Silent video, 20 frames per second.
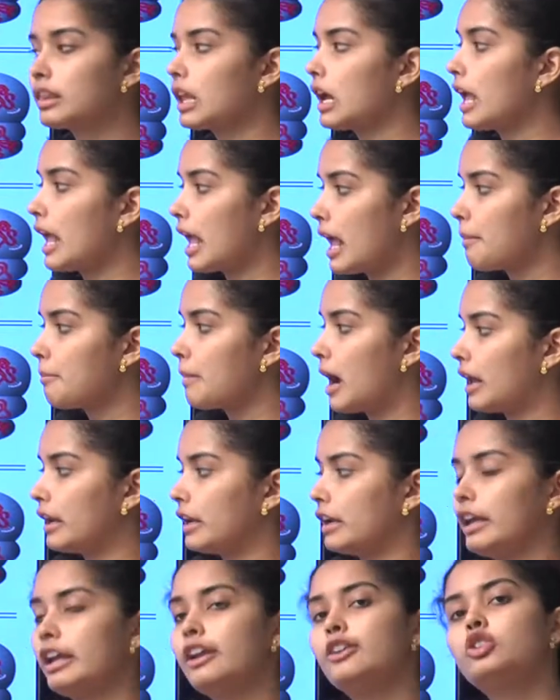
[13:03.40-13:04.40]
the
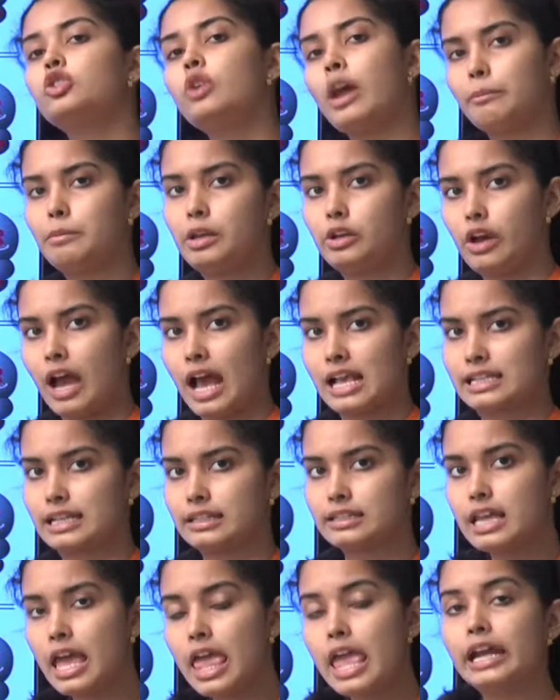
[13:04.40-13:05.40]
mRNA into amino
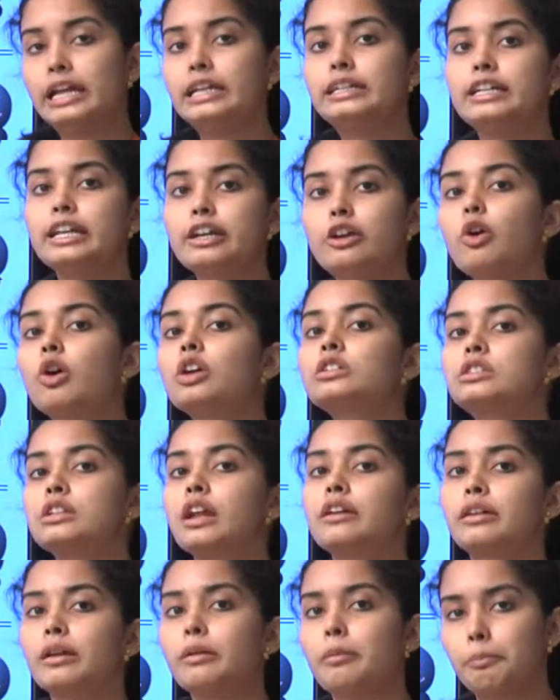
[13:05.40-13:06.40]
acids. It decodes
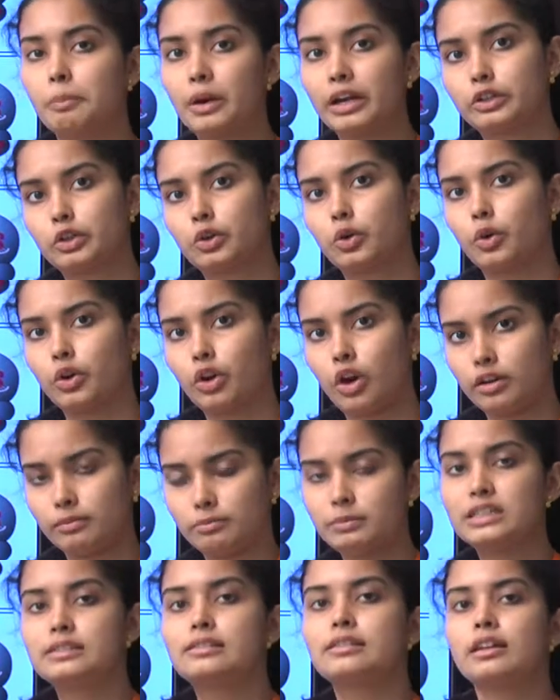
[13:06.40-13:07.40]
the triplet codon,
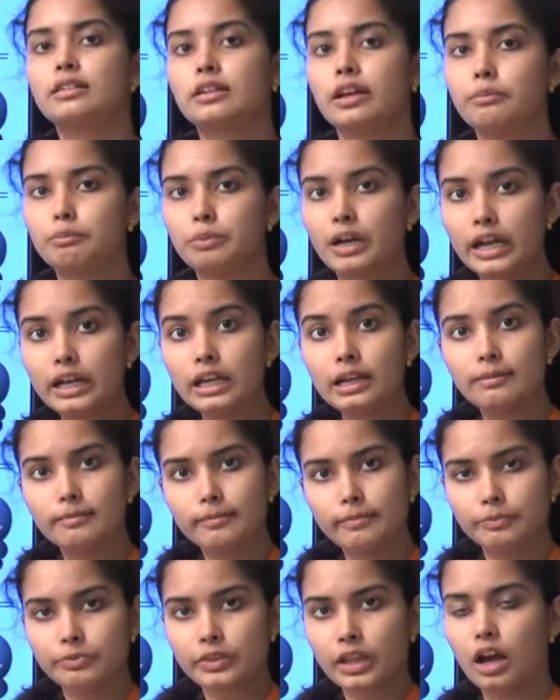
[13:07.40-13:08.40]
means the triplet
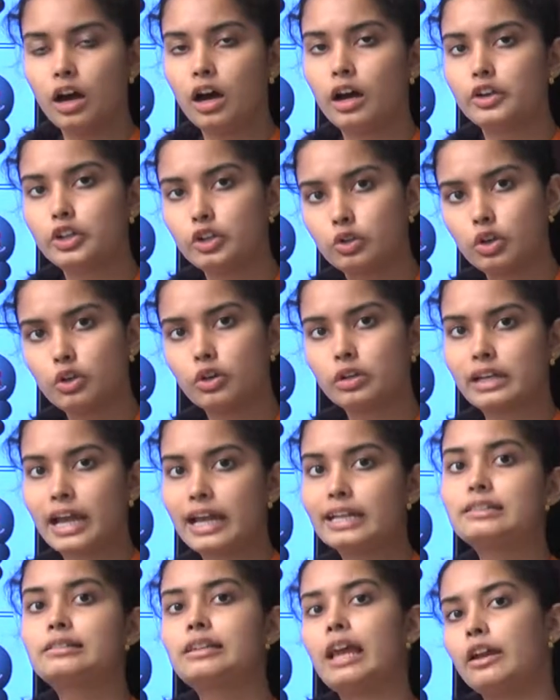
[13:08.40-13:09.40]

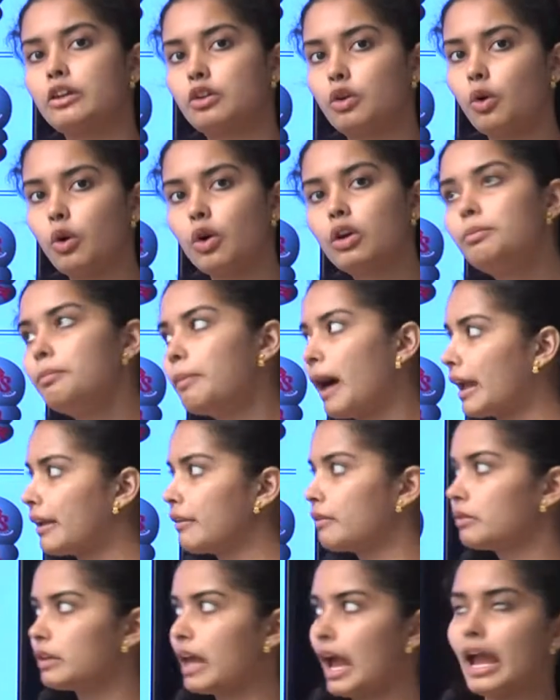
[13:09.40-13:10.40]
nucleotides can code
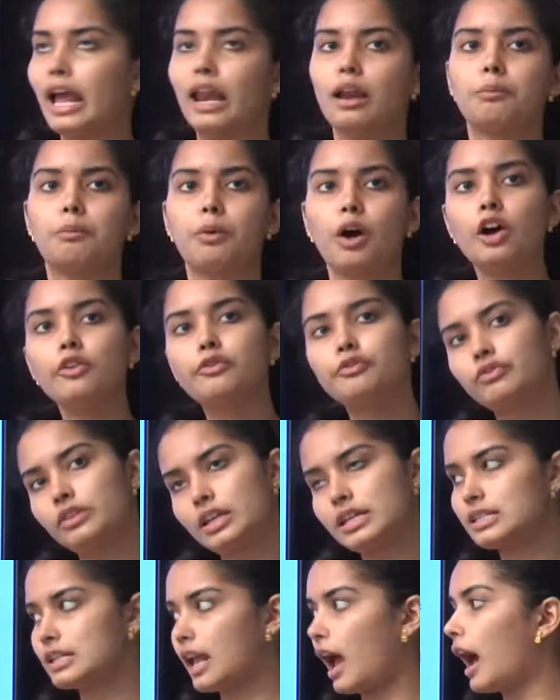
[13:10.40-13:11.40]
by the help of
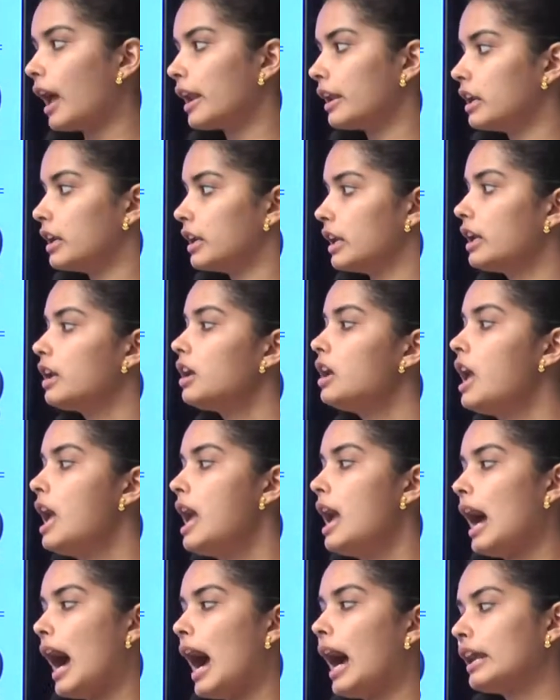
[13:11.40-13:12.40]
this RNA.
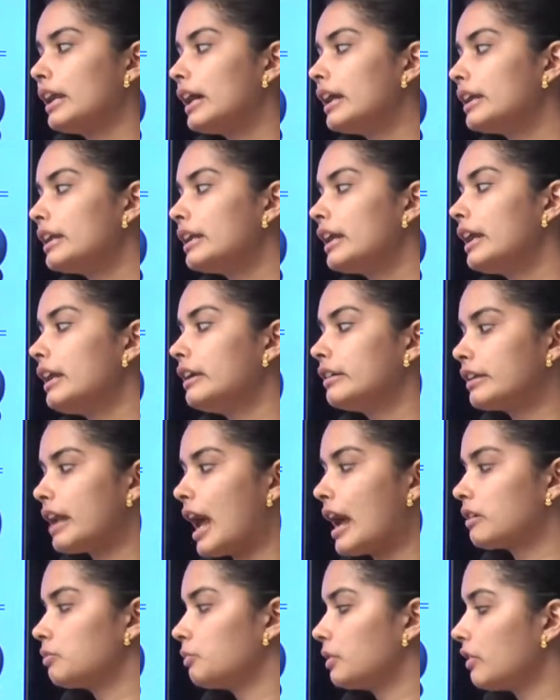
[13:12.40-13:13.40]
rRNA
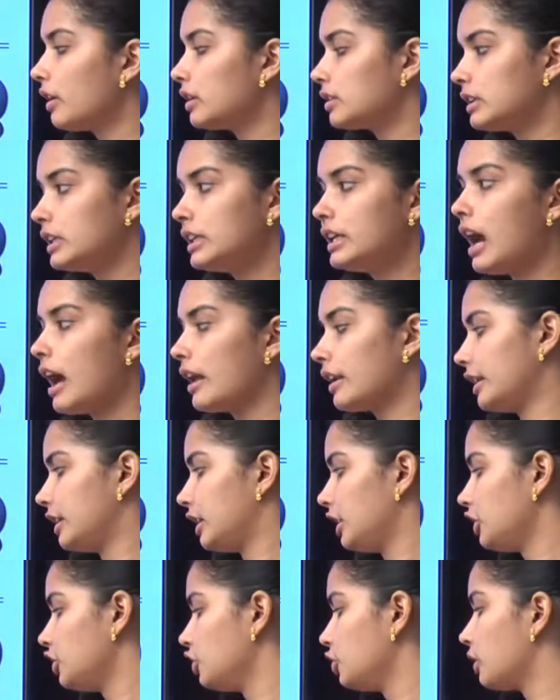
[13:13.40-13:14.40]
interact with the
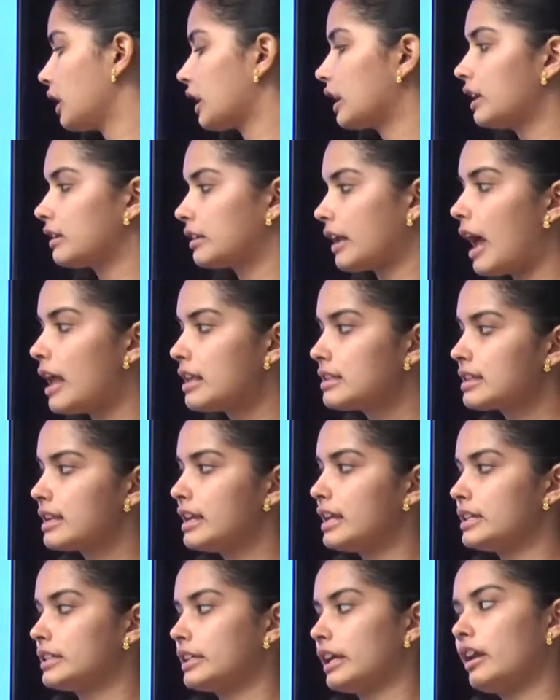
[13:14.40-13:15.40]
tRNA during the
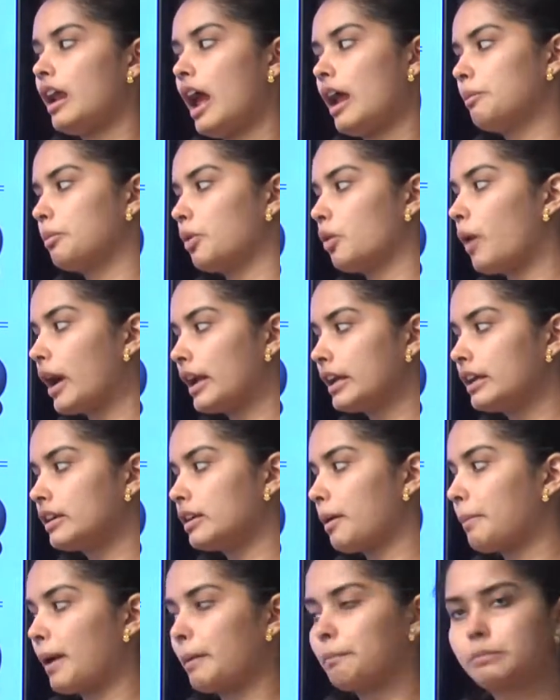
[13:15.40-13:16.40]
translation and providing
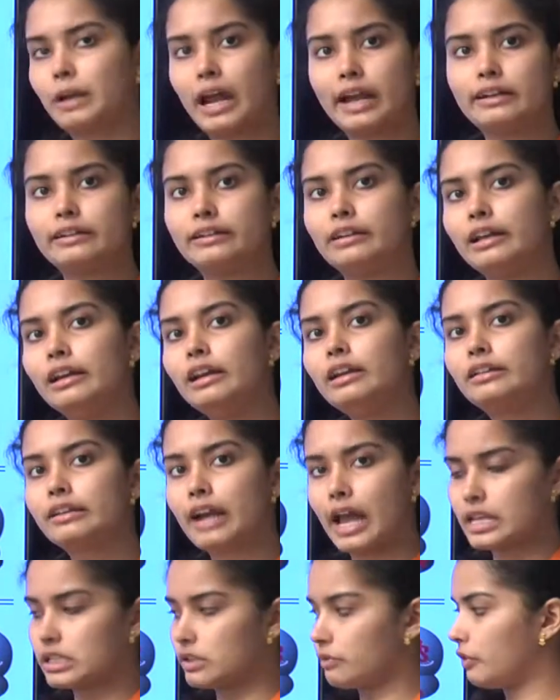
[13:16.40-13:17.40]
the peptidal
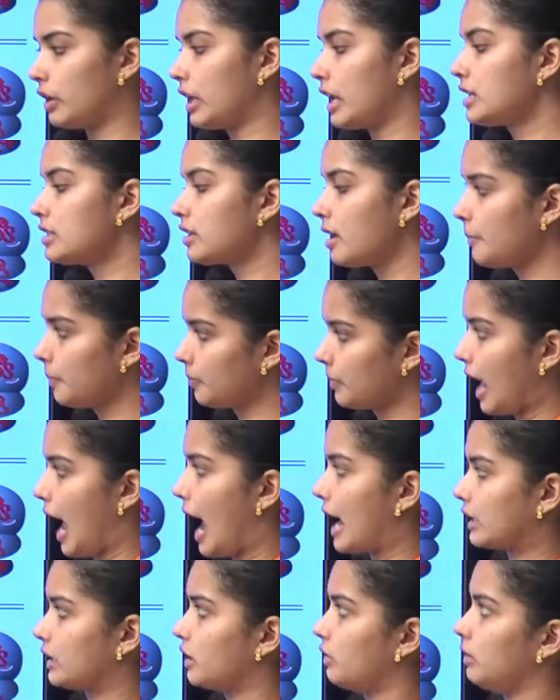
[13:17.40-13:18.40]
transferase
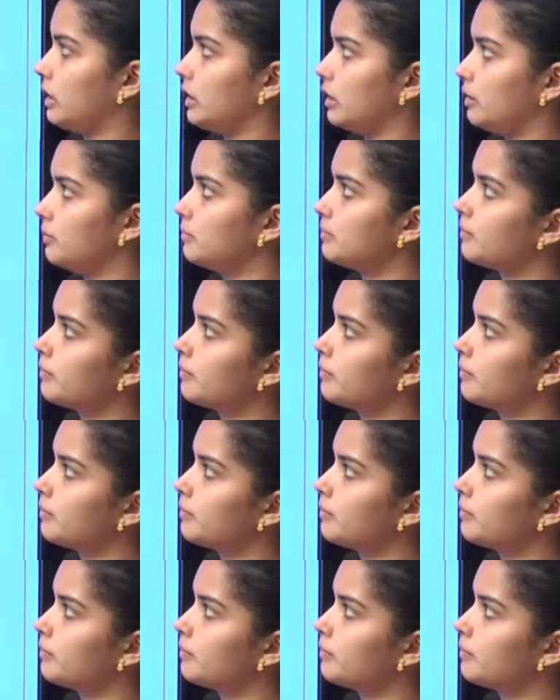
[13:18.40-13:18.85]
activity.